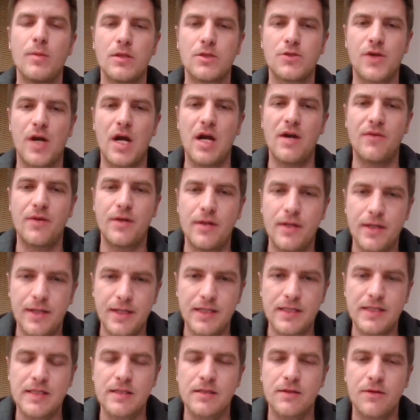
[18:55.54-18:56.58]
driver,
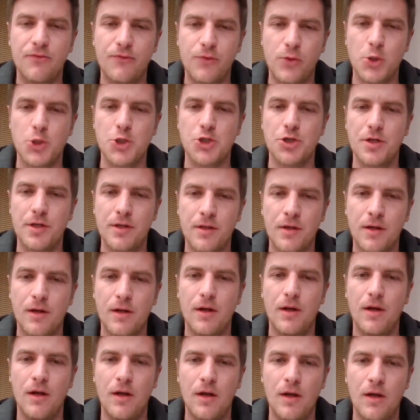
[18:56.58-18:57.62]
Enis, for sure
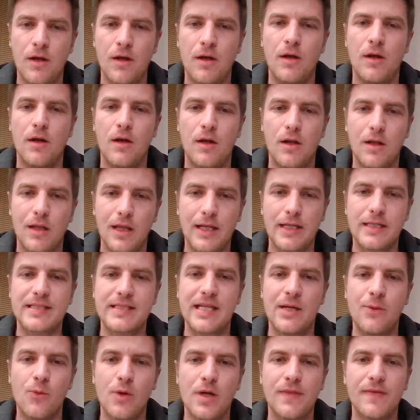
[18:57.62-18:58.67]
like
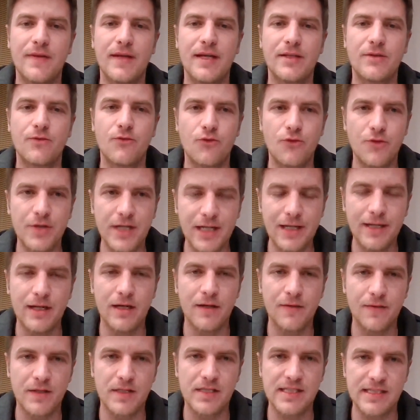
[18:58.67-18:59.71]
someone that really
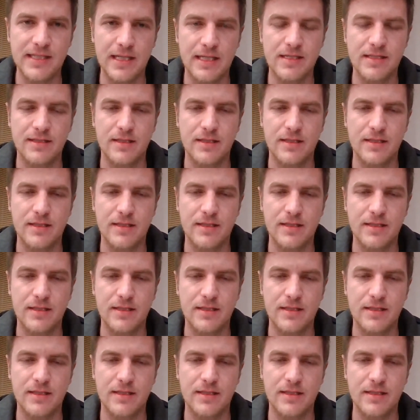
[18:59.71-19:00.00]
understands